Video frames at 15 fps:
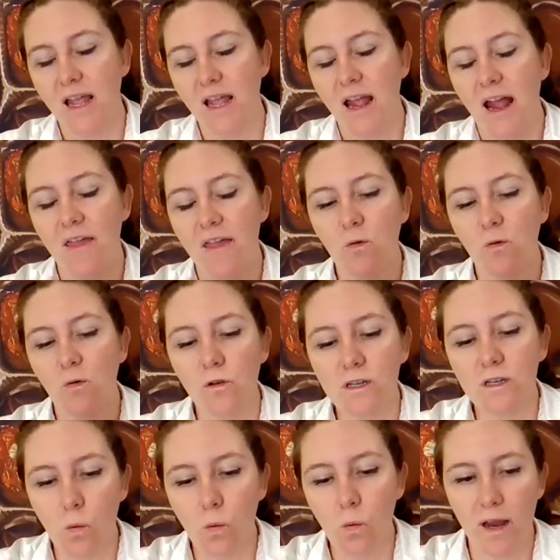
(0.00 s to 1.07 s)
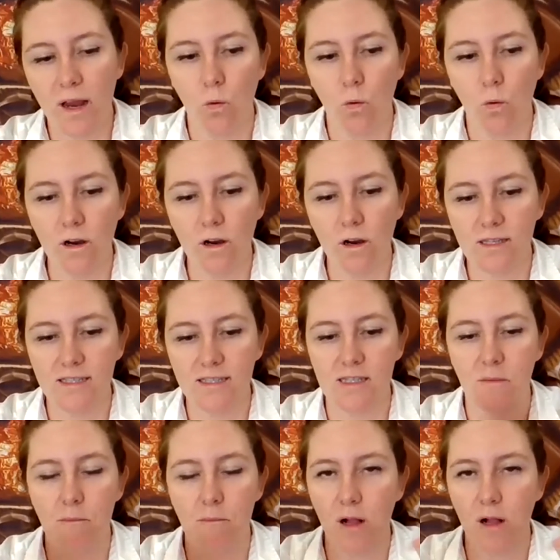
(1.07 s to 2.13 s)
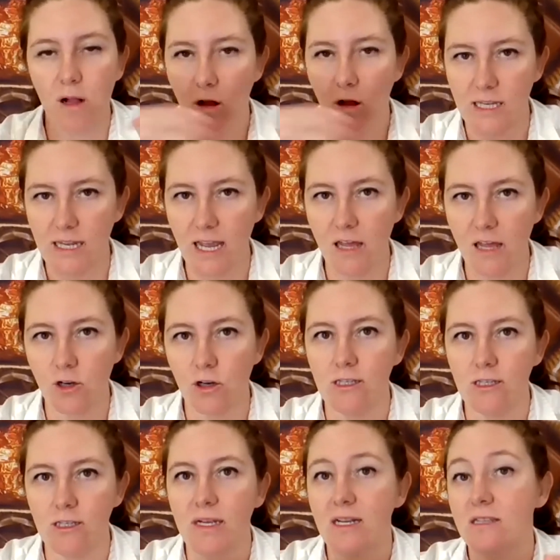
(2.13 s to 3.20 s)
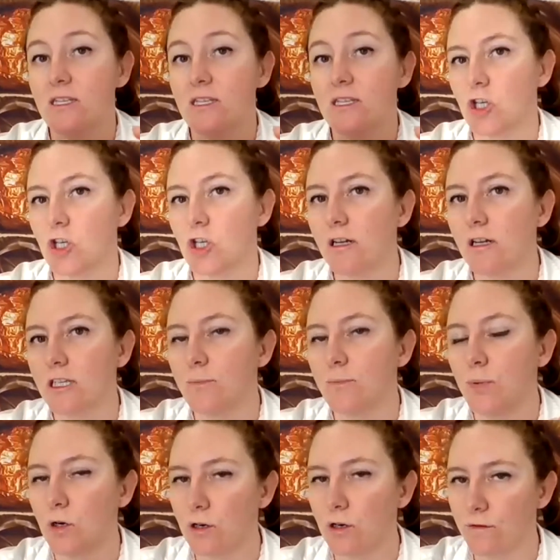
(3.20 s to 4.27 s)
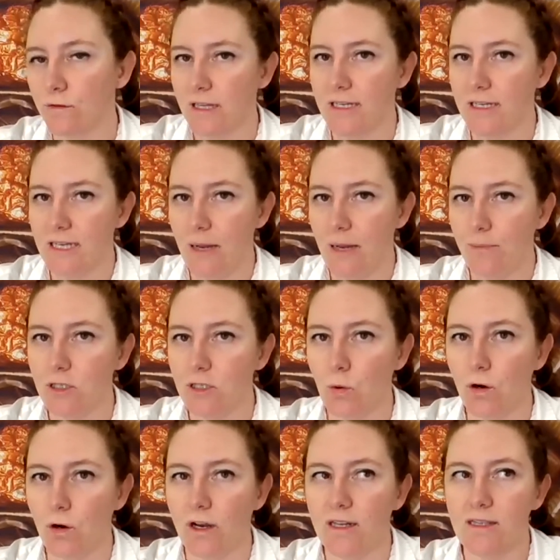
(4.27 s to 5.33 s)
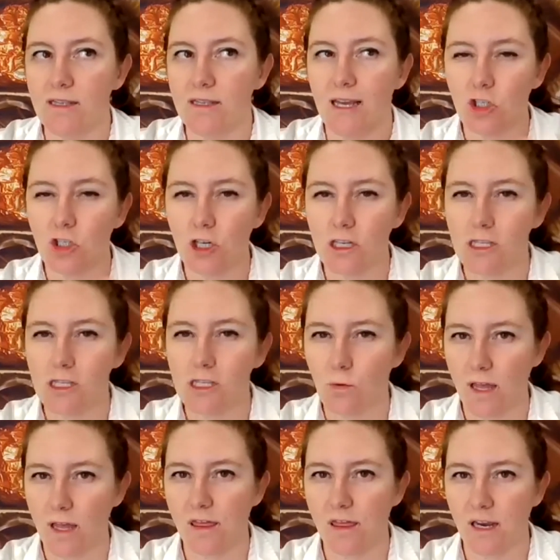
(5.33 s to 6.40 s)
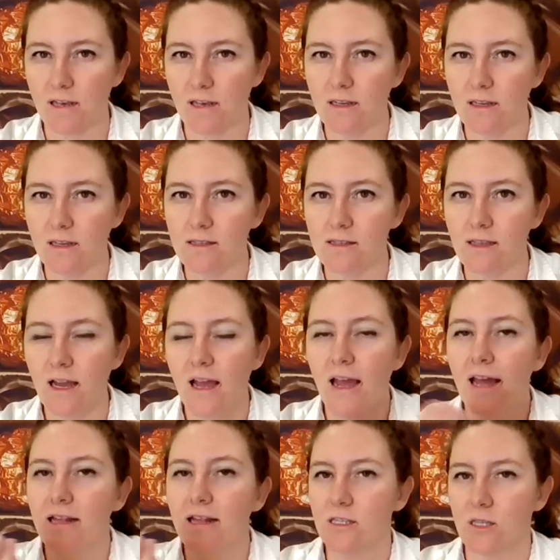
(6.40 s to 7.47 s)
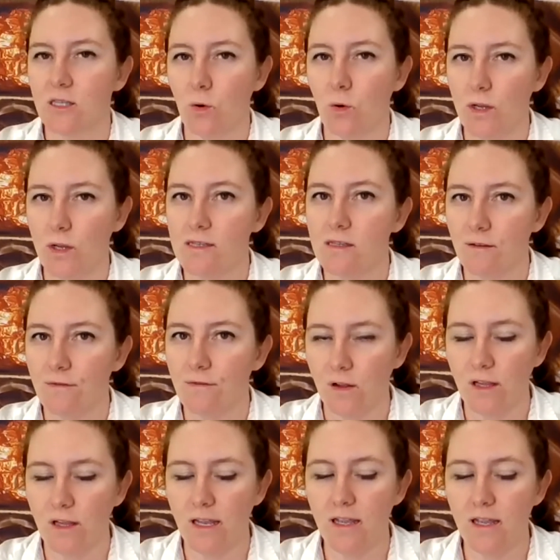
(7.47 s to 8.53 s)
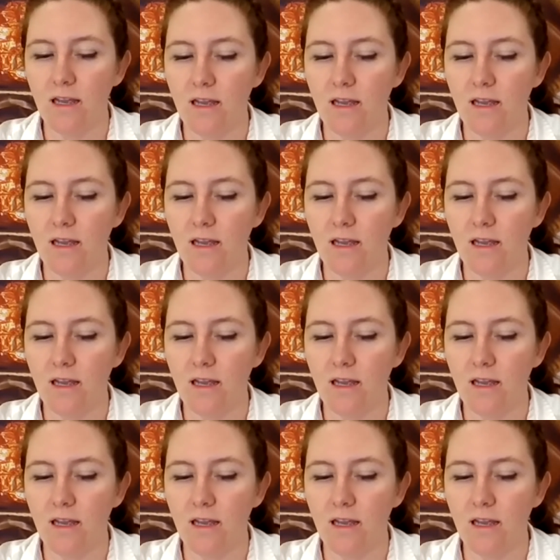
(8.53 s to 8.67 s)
And the reason why it works and it doesn't melt all together is because the chocolate is perfectly tempered to where it's like just the right thickness and the filling.